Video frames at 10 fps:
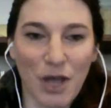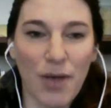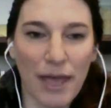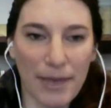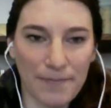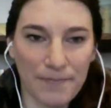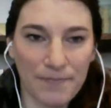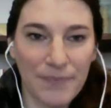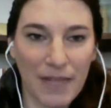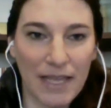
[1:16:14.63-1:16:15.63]
Okay.
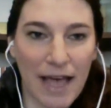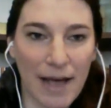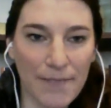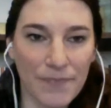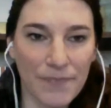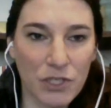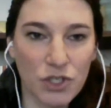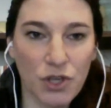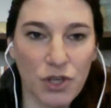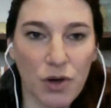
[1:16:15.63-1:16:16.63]
Yeah.
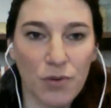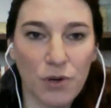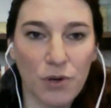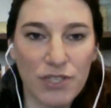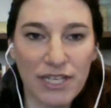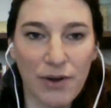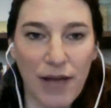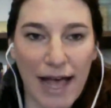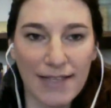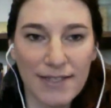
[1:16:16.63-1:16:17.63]
So Rocio
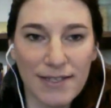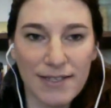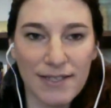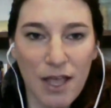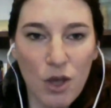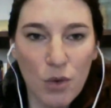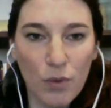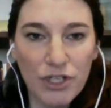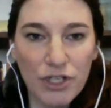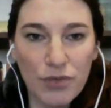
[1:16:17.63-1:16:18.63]
asks,
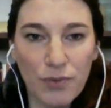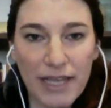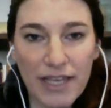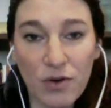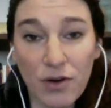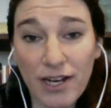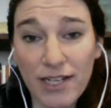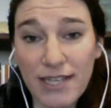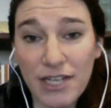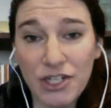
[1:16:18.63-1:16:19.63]
which Reiki
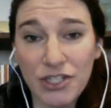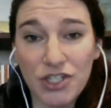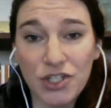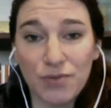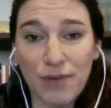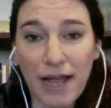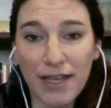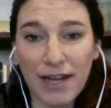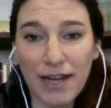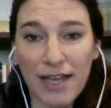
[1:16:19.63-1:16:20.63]
organizations do you
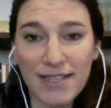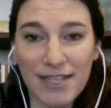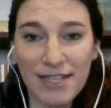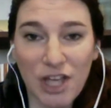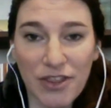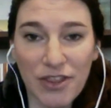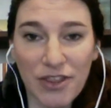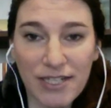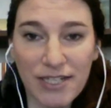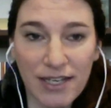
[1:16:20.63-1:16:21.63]
recognize as
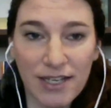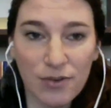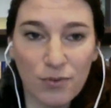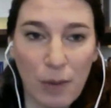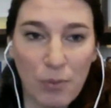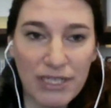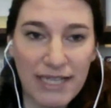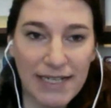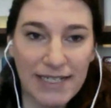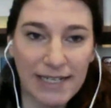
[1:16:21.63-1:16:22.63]
authentic,
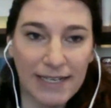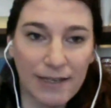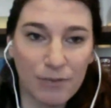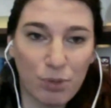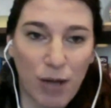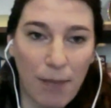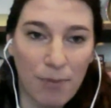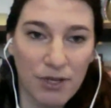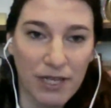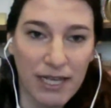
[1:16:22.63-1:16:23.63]
representing
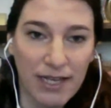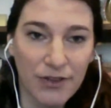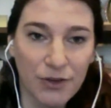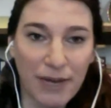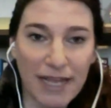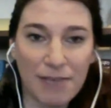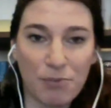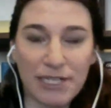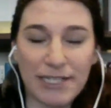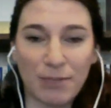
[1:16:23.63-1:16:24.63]
properly the Reiki
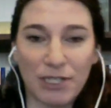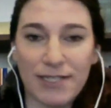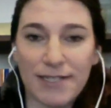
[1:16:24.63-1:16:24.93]
principles?